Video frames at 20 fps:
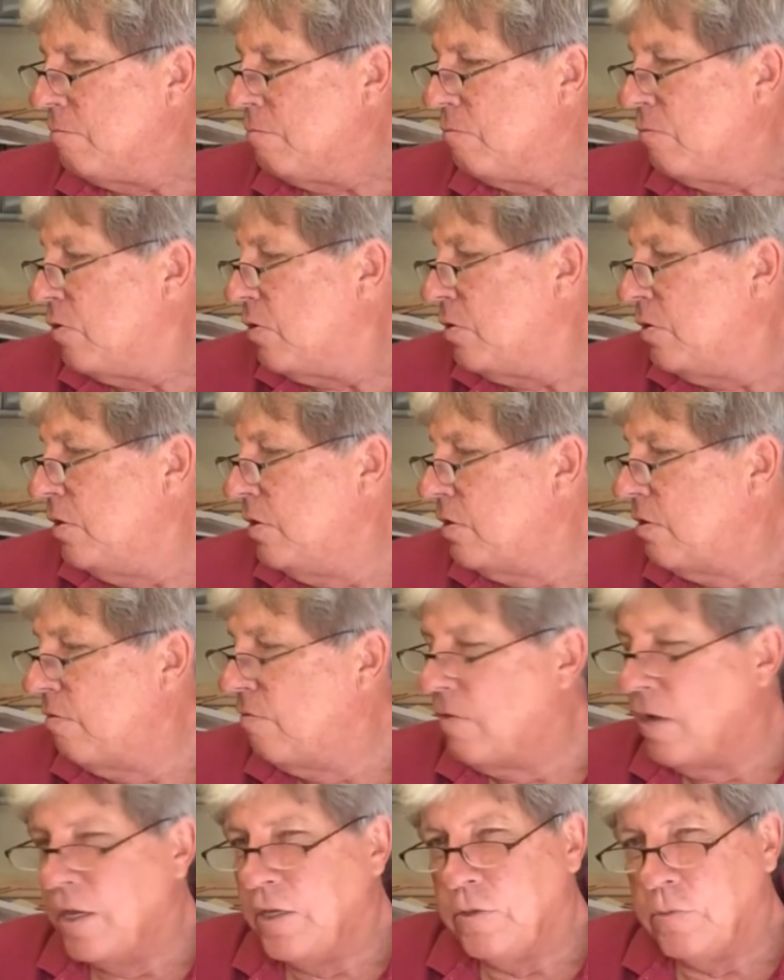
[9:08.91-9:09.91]
what his
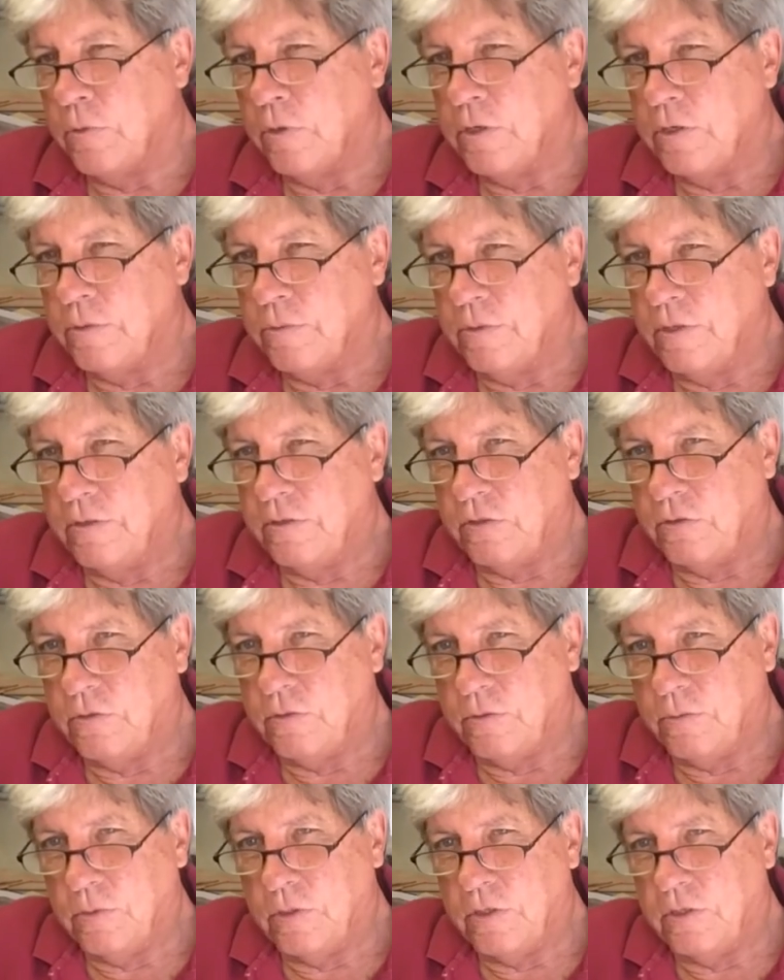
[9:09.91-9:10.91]
advice was was
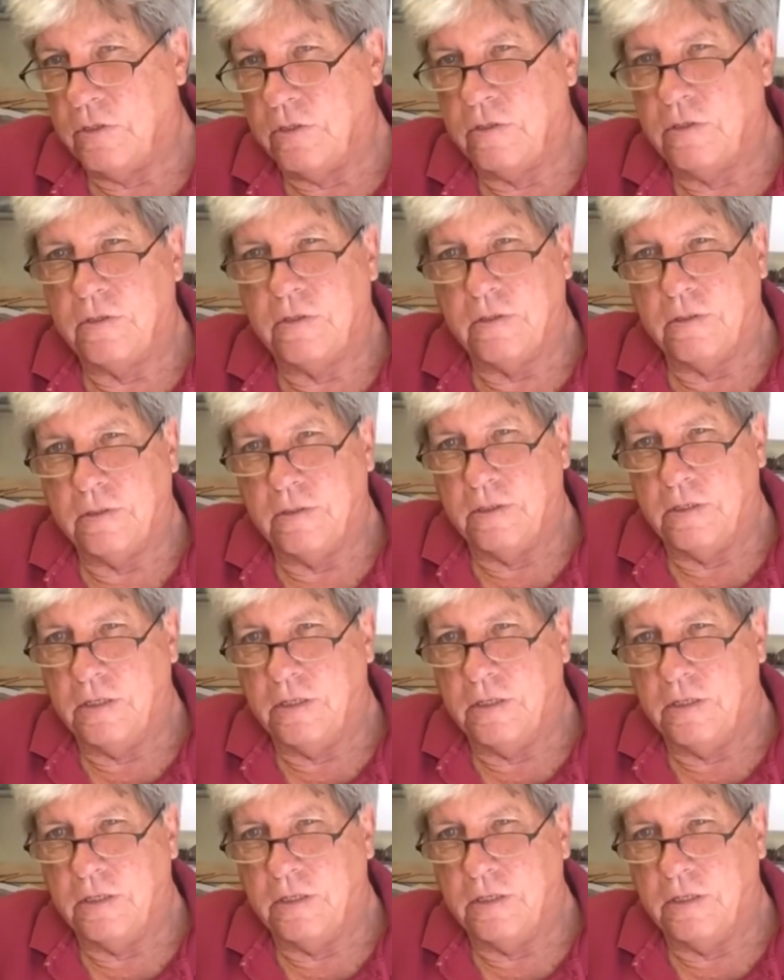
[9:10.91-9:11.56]
was